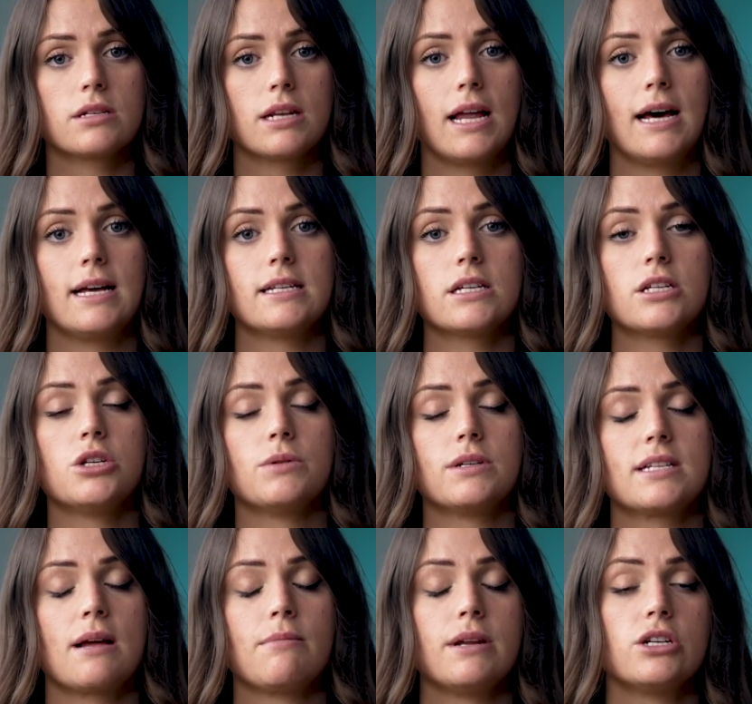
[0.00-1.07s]
of land to
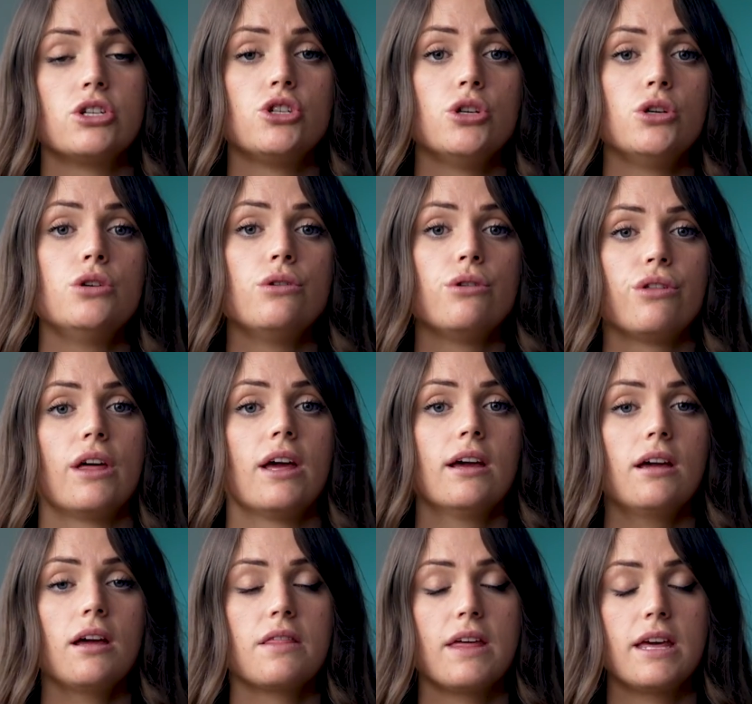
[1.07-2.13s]
establish, do you
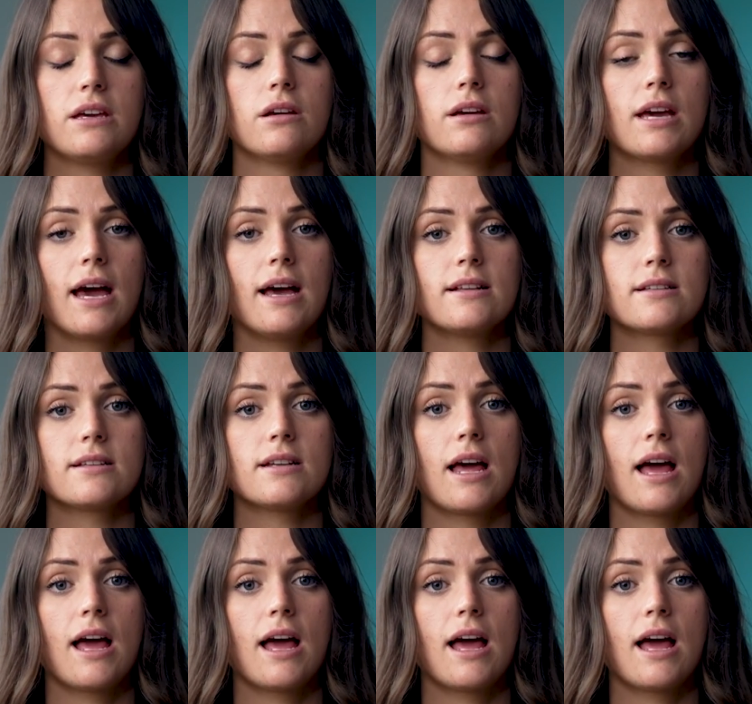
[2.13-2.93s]
think they could get